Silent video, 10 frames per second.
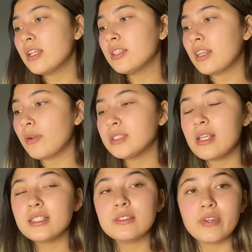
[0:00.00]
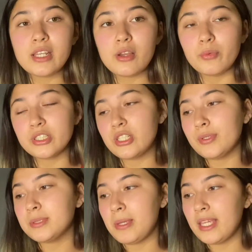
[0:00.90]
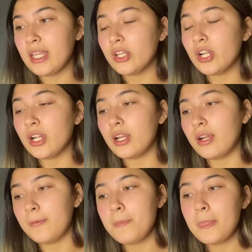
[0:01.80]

there was this video where she was making her